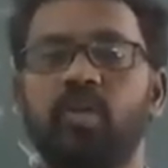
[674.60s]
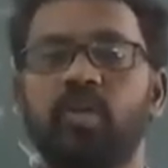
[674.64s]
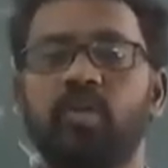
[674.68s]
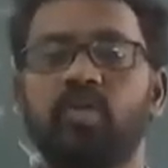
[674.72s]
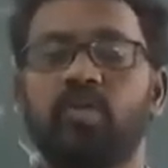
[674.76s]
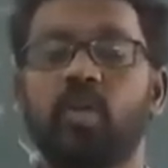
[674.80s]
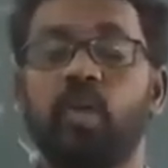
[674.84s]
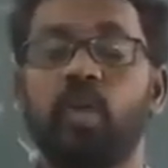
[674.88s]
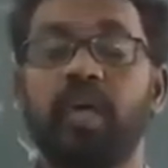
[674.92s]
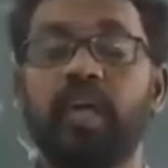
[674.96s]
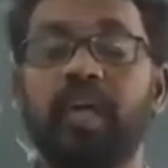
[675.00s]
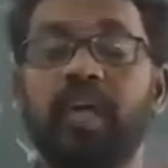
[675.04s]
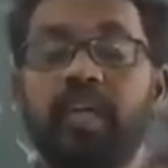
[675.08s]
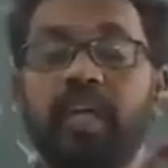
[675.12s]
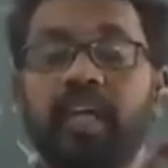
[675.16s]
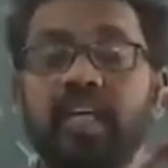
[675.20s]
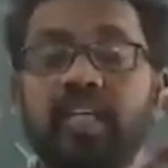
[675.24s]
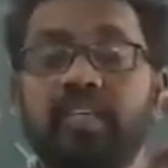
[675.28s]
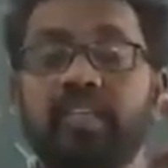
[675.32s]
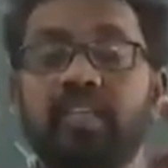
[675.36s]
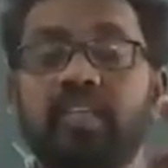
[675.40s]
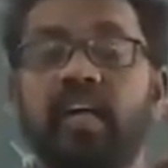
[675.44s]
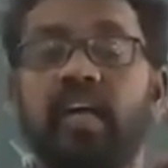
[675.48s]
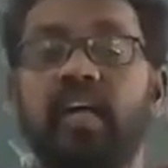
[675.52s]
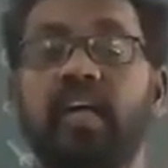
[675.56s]
So it
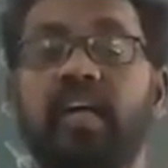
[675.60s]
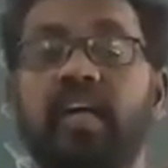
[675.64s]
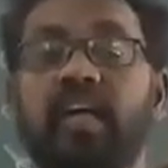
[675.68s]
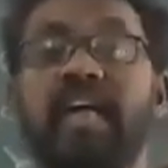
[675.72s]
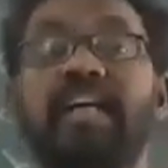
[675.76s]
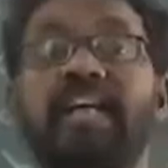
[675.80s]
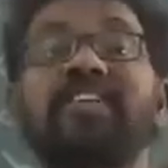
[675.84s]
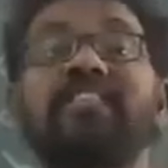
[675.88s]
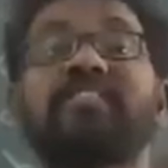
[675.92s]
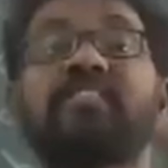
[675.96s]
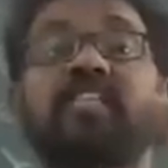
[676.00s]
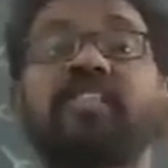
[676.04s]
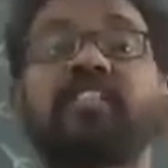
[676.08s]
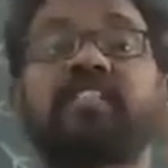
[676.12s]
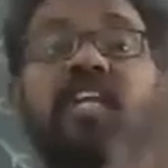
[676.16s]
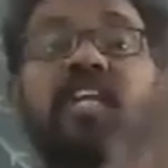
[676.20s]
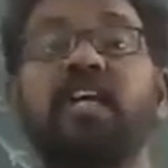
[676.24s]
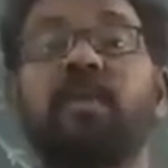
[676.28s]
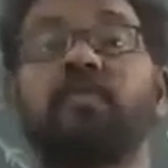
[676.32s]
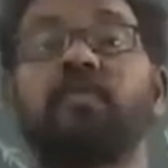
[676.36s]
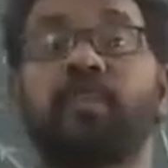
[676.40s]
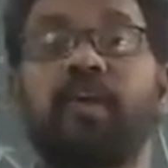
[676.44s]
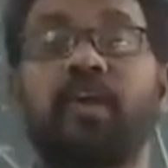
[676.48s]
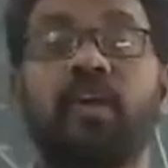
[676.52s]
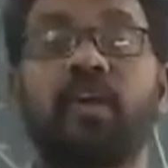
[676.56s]
is
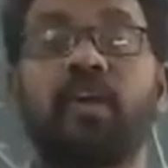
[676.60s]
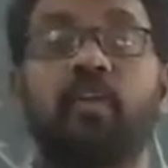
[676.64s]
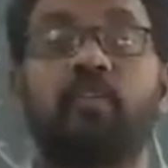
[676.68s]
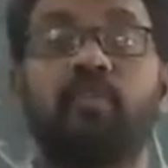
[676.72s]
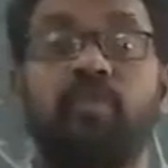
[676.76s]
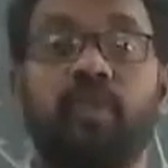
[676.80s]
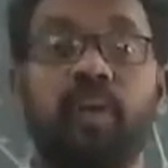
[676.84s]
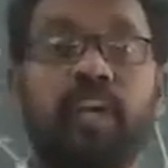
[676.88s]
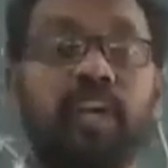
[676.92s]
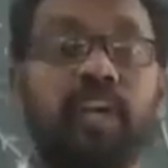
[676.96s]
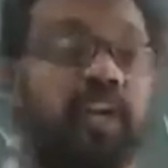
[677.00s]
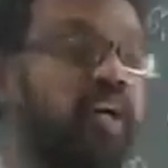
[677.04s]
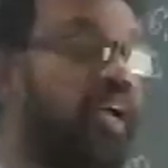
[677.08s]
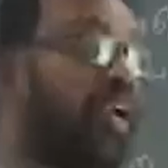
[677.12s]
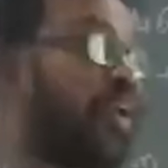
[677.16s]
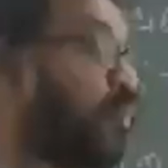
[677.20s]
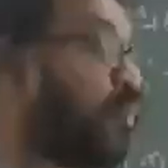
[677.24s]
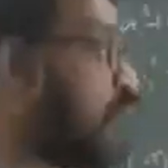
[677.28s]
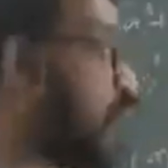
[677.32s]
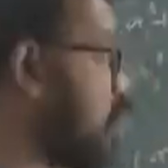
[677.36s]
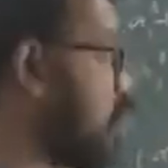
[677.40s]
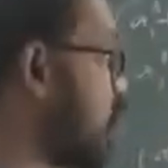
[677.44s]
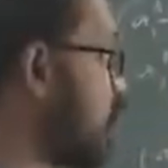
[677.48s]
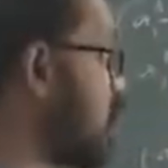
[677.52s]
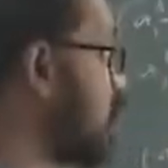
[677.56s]
consistent pair of linear
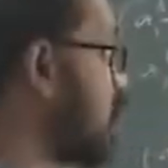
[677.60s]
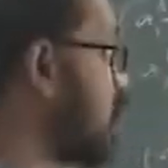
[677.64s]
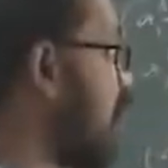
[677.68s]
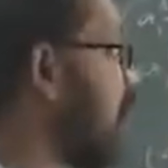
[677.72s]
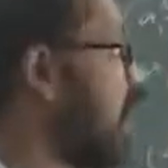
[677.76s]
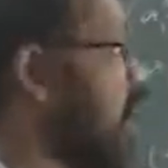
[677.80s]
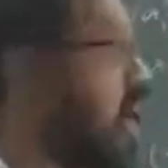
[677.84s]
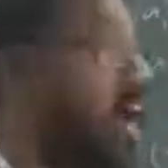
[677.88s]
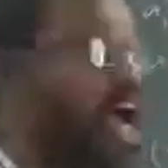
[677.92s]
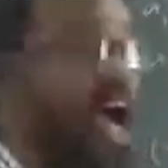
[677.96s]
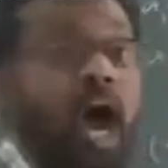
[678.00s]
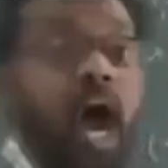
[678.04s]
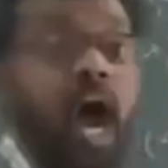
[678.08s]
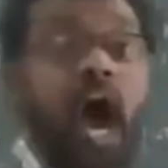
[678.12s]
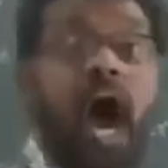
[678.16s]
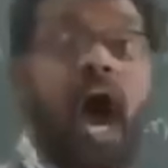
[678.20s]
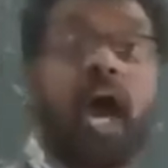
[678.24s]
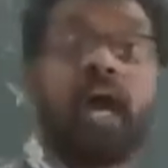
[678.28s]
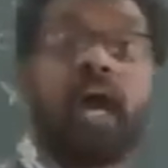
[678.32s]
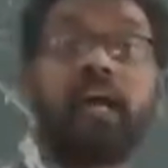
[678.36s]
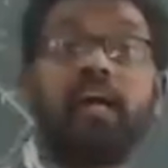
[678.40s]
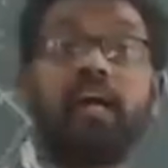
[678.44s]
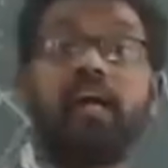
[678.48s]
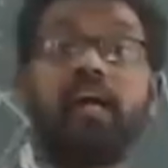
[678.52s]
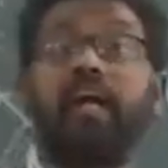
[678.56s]
equations and
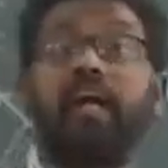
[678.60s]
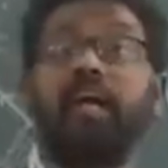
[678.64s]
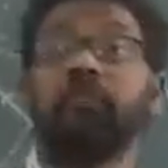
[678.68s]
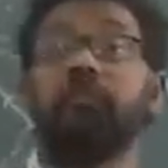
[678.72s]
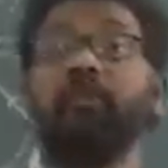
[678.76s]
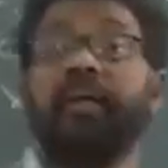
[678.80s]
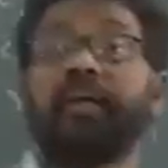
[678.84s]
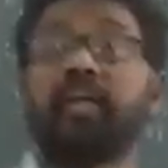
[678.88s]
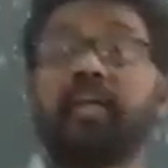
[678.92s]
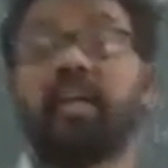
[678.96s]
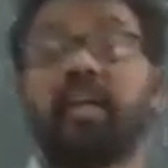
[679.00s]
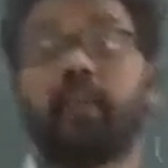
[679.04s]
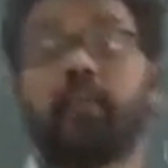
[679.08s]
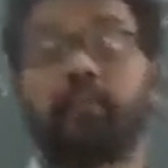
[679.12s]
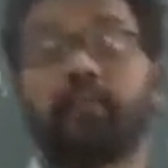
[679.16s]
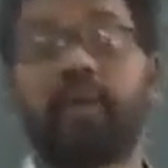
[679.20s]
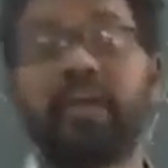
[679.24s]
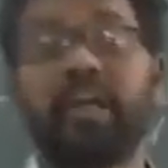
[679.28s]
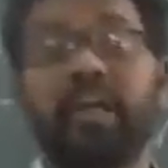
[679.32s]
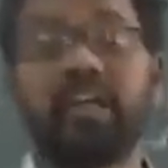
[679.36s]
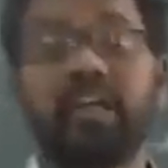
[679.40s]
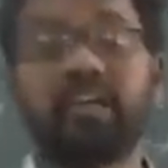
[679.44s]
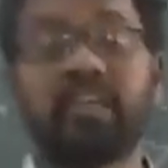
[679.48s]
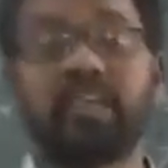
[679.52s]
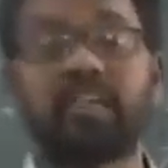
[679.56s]
unlimited
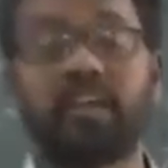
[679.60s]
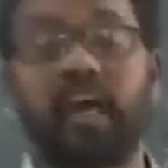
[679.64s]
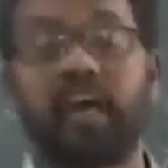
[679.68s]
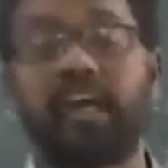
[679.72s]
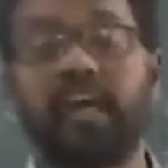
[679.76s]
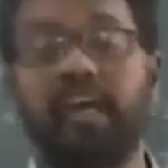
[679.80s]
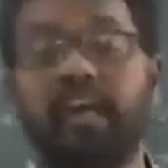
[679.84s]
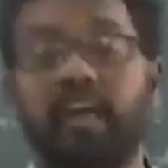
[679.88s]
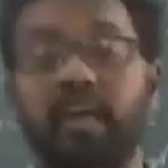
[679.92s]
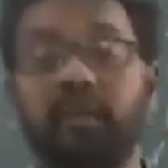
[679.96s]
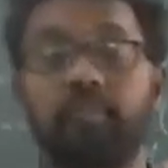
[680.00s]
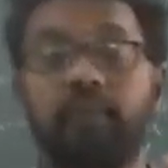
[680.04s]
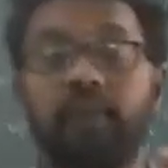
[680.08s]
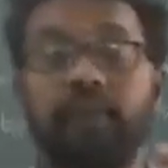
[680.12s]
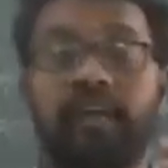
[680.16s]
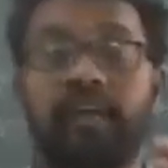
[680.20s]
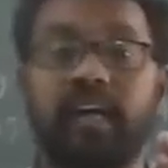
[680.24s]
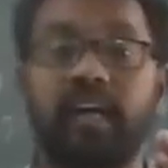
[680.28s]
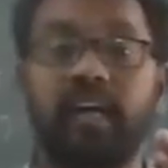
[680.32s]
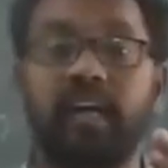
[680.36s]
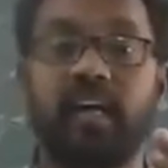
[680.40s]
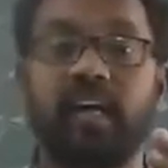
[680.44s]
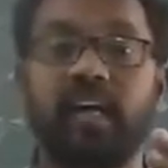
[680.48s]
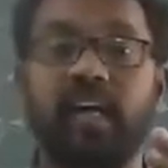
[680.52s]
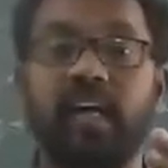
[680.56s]
pairs,
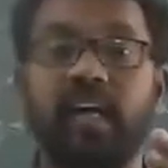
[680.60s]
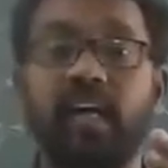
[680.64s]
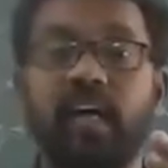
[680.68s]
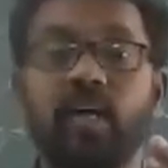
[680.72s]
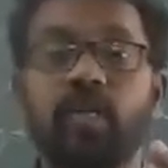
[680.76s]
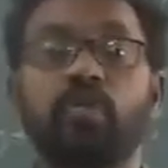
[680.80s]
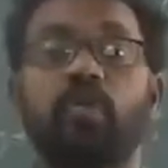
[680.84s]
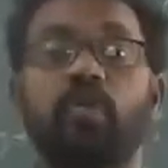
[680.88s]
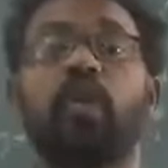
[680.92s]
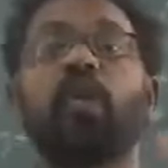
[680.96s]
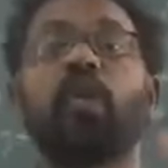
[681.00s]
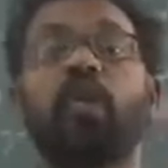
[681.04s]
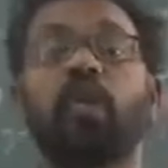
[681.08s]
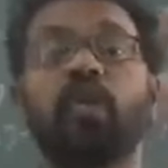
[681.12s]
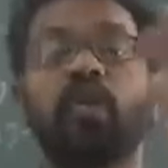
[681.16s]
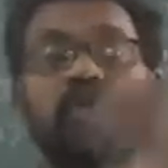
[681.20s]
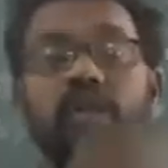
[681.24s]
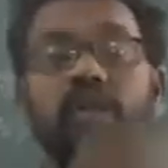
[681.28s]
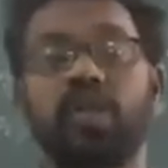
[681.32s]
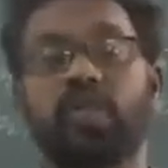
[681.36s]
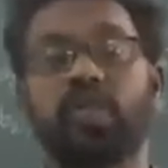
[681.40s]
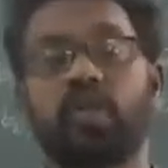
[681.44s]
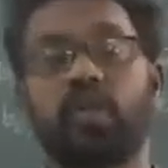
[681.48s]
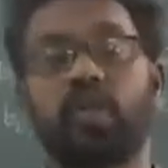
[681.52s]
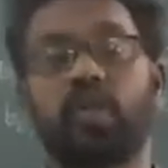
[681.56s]
unlimited
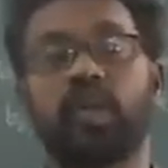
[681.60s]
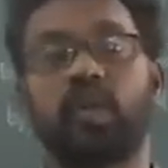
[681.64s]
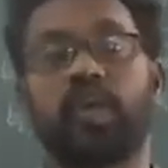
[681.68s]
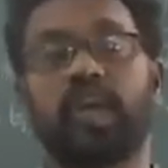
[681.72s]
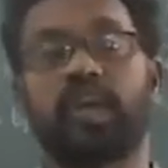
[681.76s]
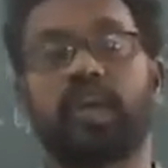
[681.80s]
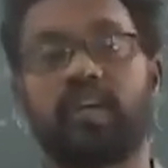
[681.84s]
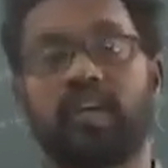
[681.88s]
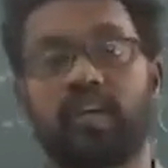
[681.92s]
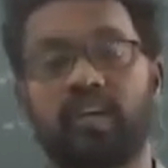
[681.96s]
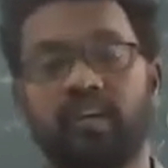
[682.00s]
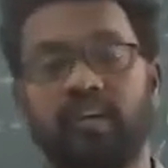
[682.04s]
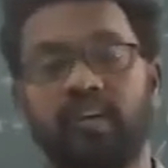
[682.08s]
solutions you can,